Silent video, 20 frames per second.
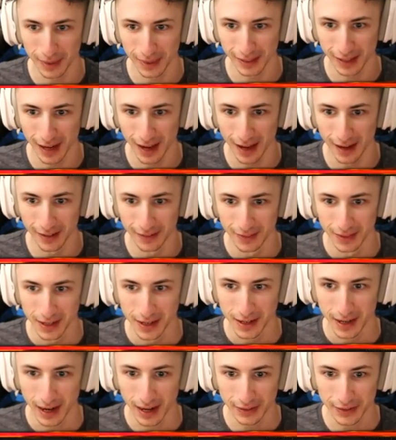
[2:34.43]
the gun.
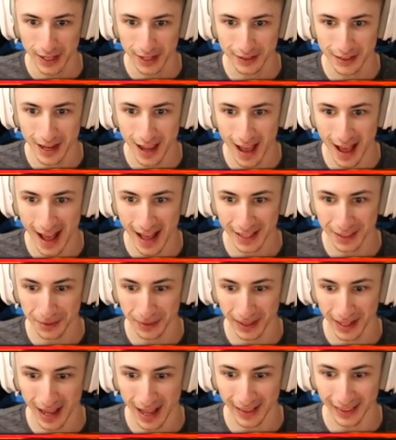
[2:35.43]
I think she, has.
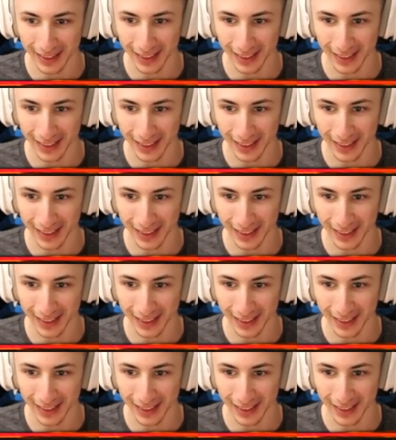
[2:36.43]
we got